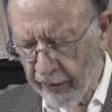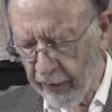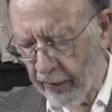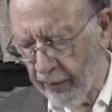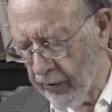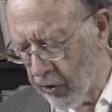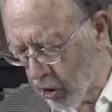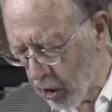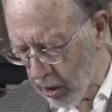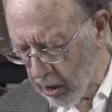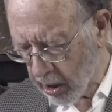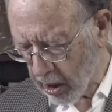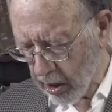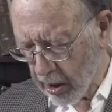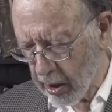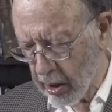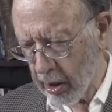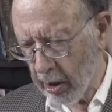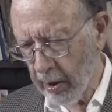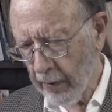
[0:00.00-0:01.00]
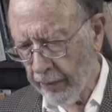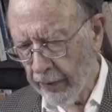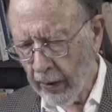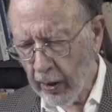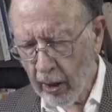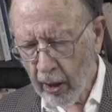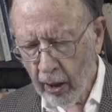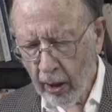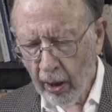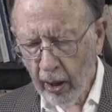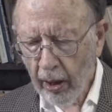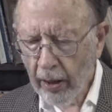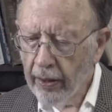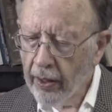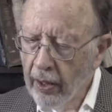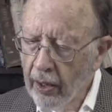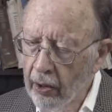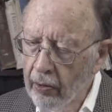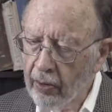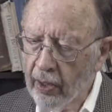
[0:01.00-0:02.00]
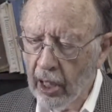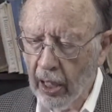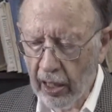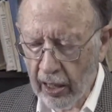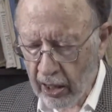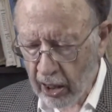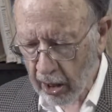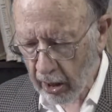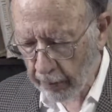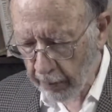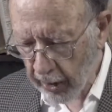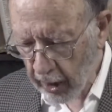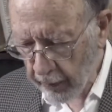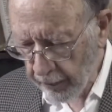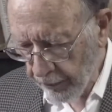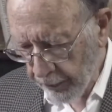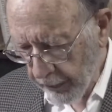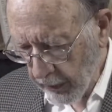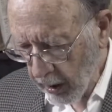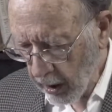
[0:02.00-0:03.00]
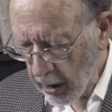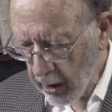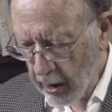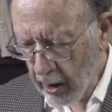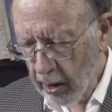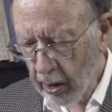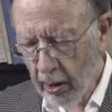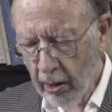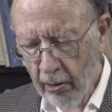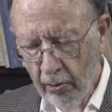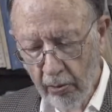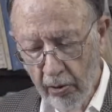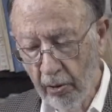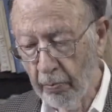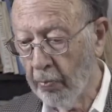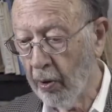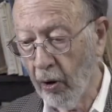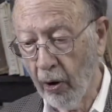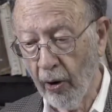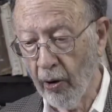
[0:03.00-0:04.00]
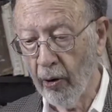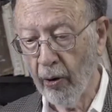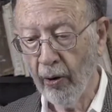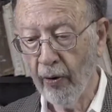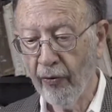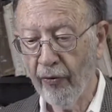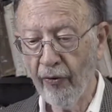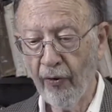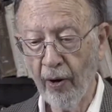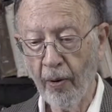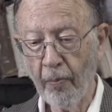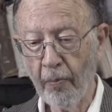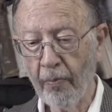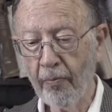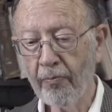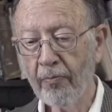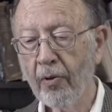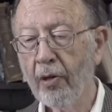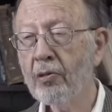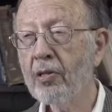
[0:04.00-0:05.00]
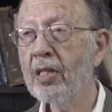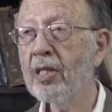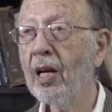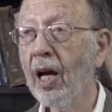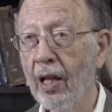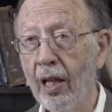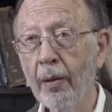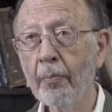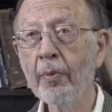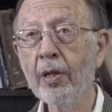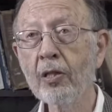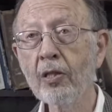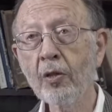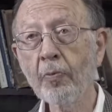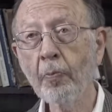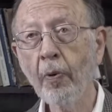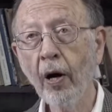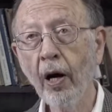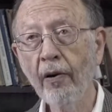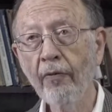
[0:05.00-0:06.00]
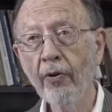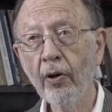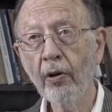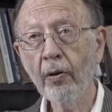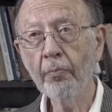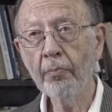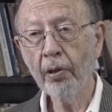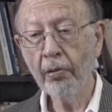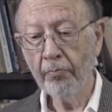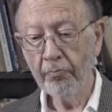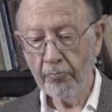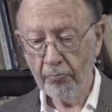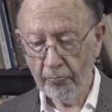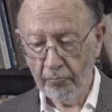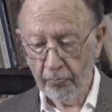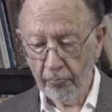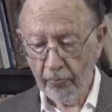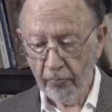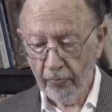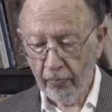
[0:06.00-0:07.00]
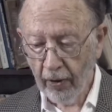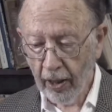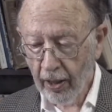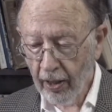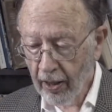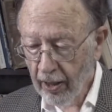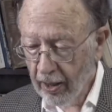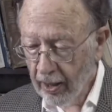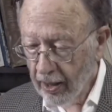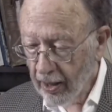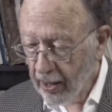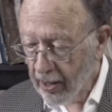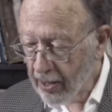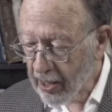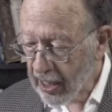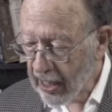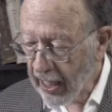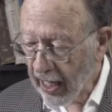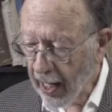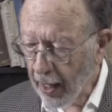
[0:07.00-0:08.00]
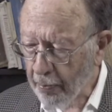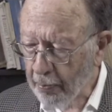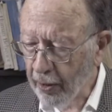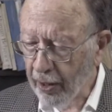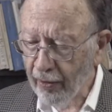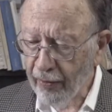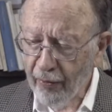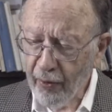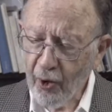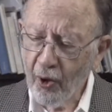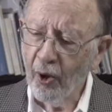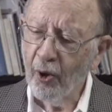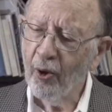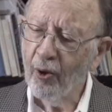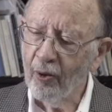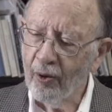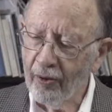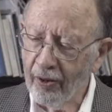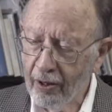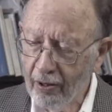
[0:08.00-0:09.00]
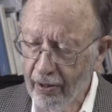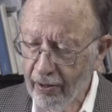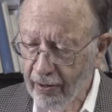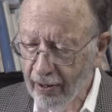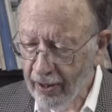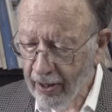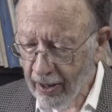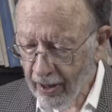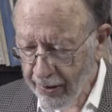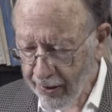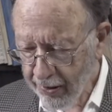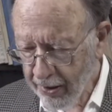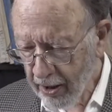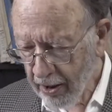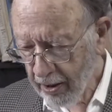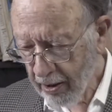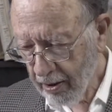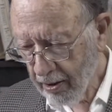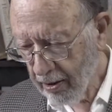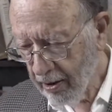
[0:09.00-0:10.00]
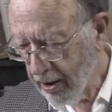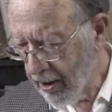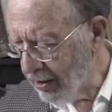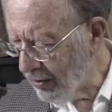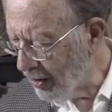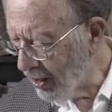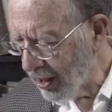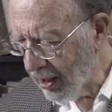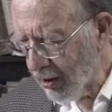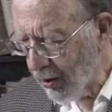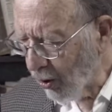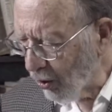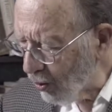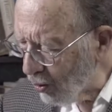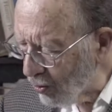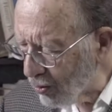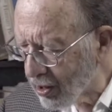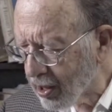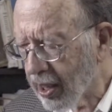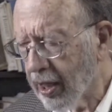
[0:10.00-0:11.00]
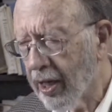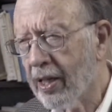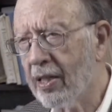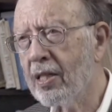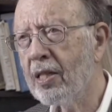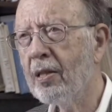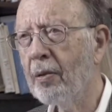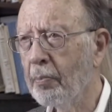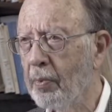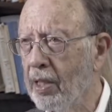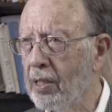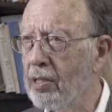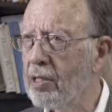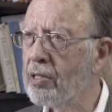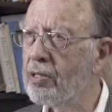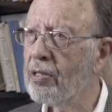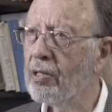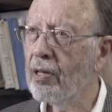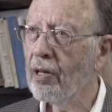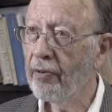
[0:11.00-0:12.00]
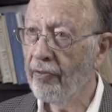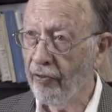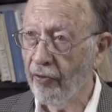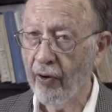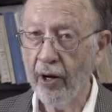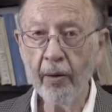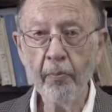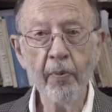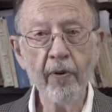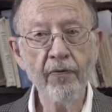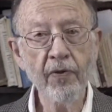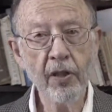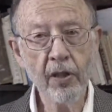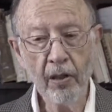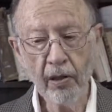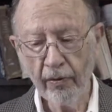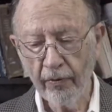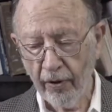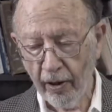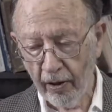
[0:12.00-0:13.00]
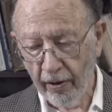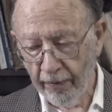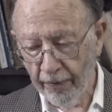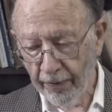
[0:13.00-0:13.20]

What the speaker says: of Jesus. The New Testament, to borrow from Solomon's proverb, is the apple of gold in the Old Testament's frame of silver.